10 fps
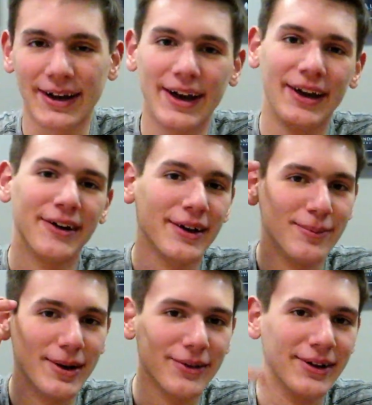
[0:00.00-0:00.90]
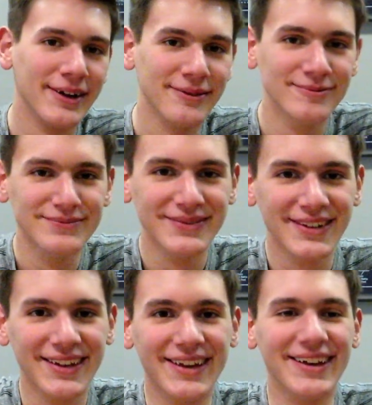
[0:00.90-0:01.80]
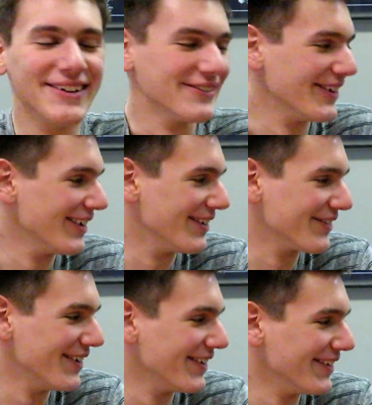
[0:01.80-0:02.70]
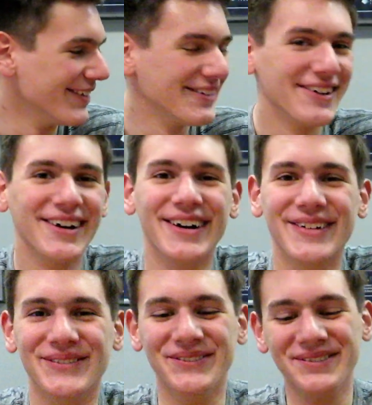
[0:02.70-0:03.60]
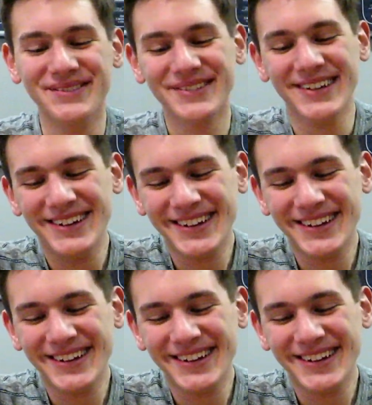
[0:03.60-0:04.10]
I got a haircut by the way. And Ryan's Ryan. Um,